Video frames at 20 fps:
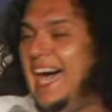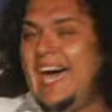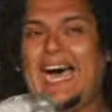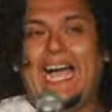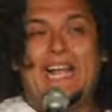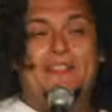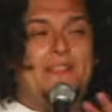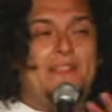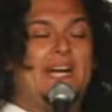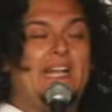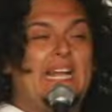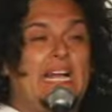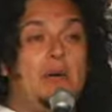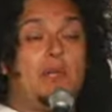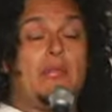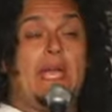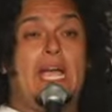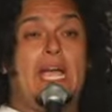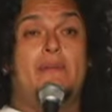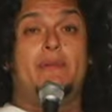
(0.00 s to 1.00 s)
I thought I
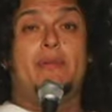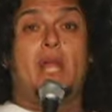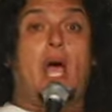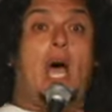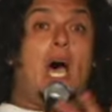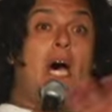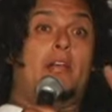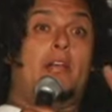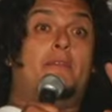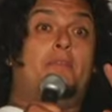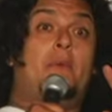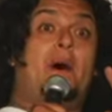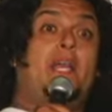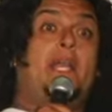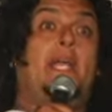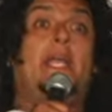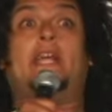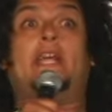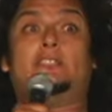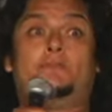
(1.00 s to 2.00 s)
was having an out of
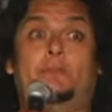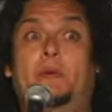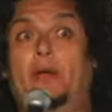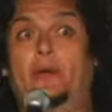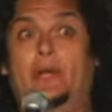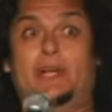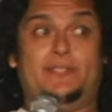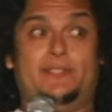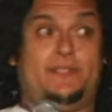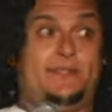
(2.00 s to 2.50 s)
body experience.